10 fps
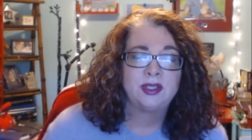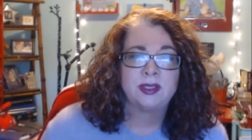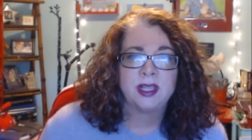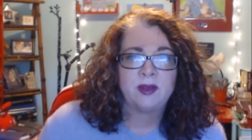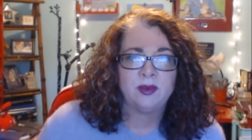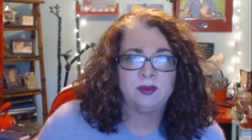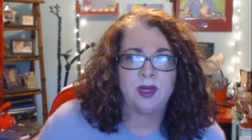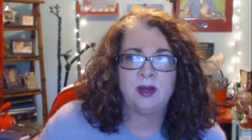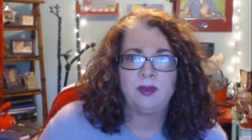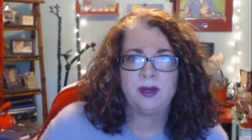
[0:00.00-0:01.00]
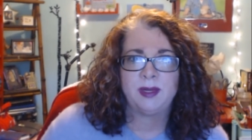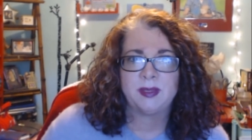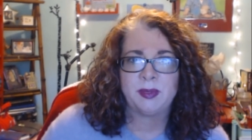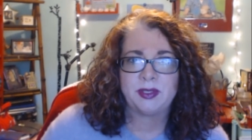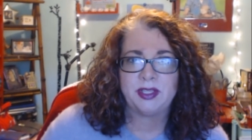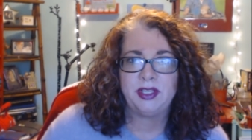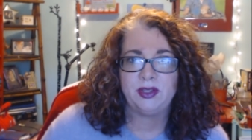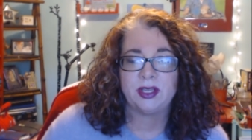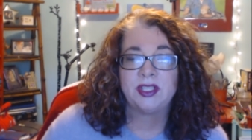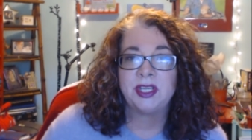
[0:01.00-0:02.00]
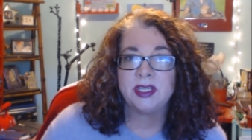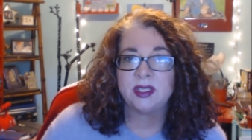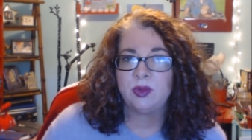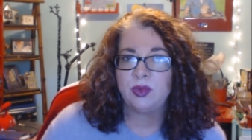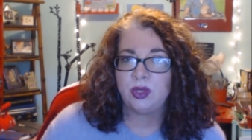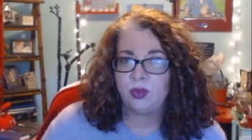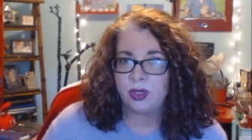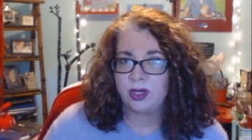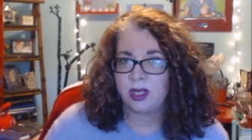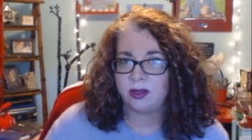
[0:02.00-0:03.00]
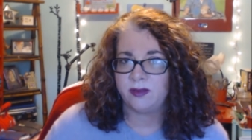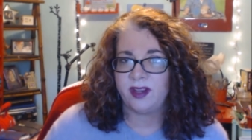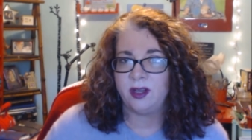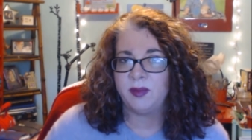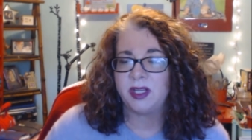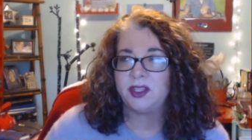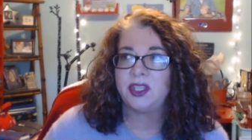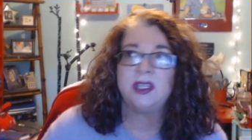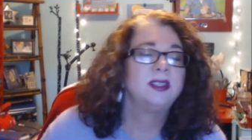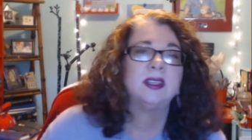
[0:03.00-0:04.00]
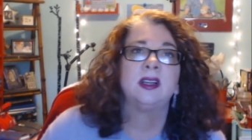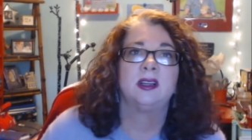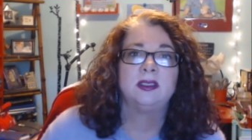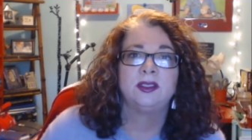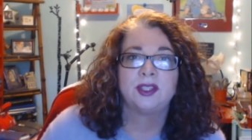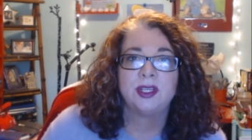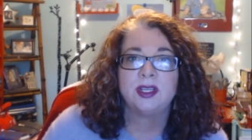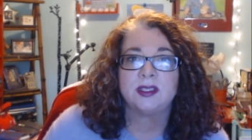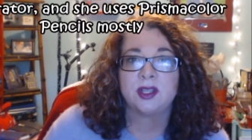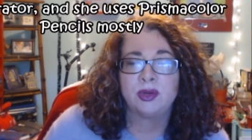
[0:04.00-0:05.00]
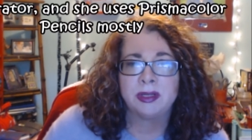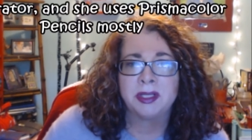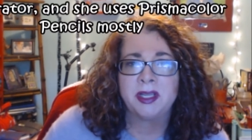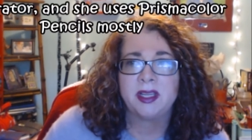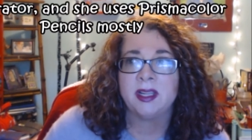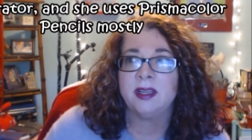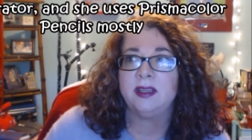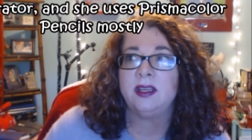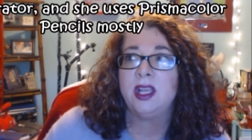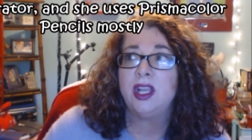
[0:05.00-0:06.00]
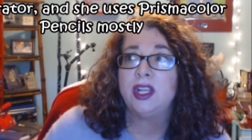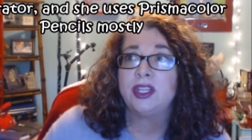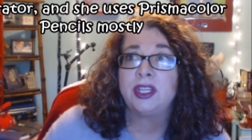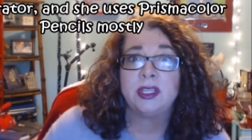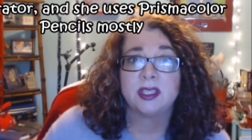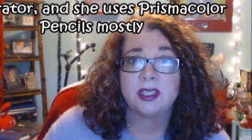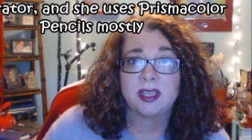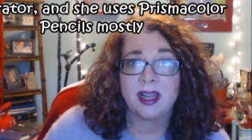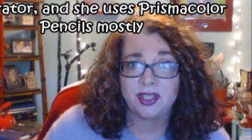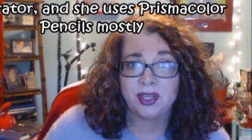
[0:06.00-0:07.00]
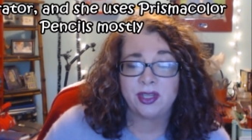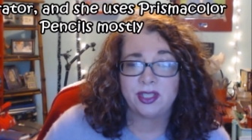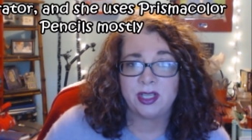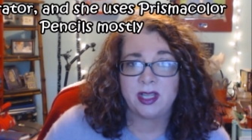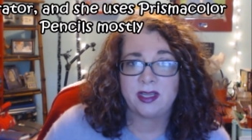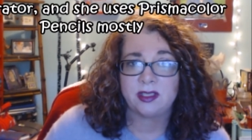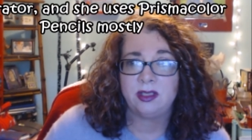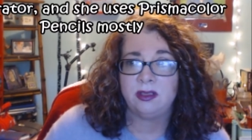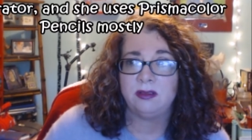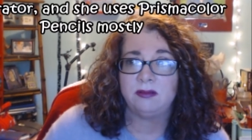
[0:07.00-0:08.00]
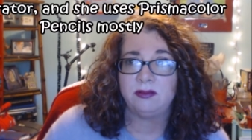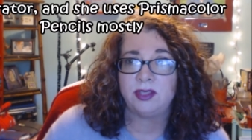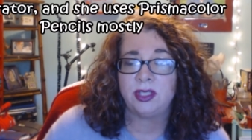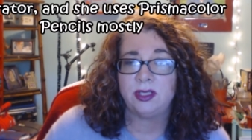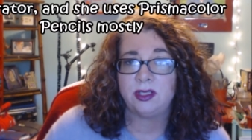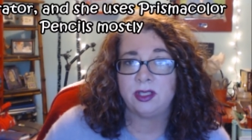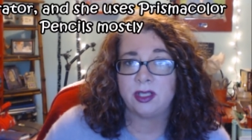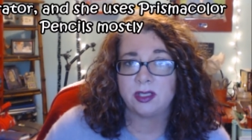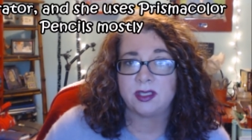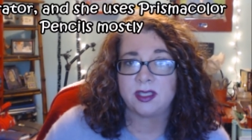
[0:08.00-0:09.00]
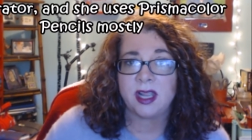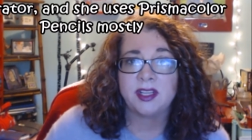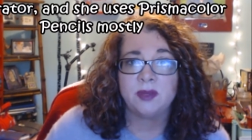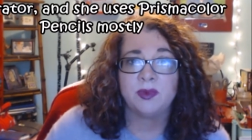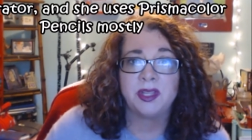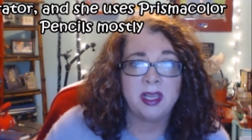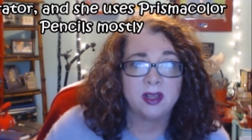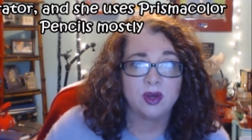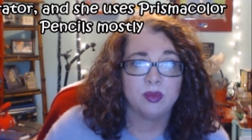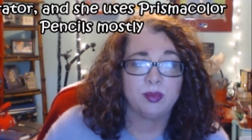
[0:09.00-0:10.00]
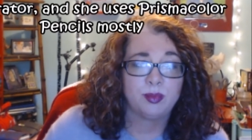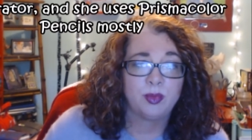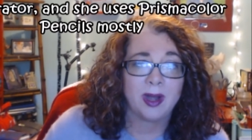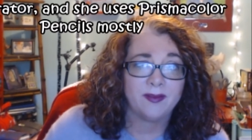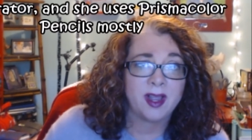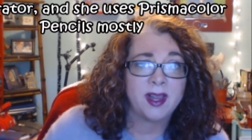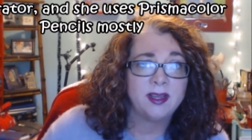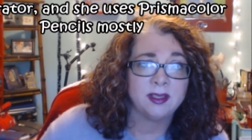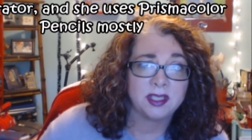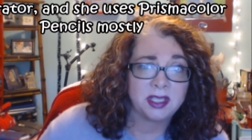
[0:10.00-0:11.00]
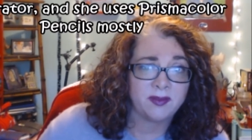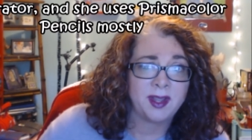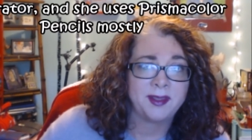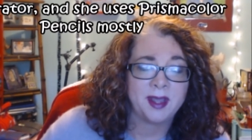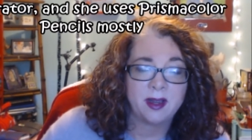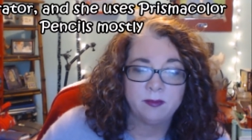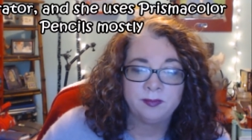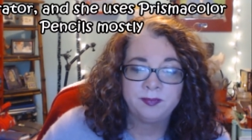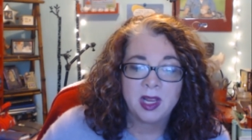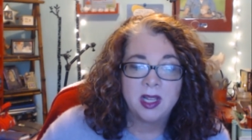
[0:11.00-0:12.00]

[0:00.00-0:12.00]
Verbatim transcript: she's like, "Well, mom, what am I supposed to do?" Because she doesn't do watercolor very much. She's uh, she does acrylic and she's a sketcher. She likes to she does sketching with ink or graphite and stuff like that.